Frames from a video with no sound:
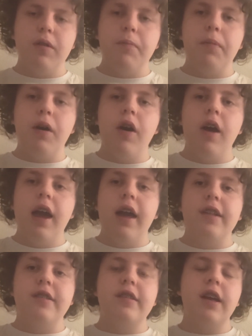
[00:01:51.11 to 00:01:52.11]
but
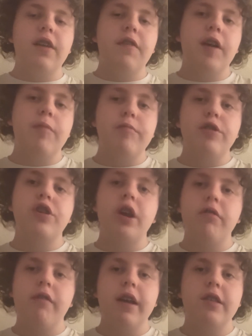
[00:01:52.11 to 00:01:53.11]
instead of him
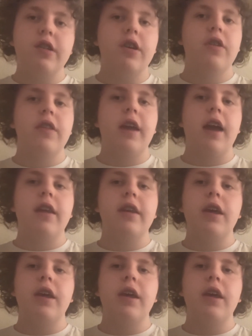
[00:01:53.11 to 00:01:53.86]
regenerating at the end,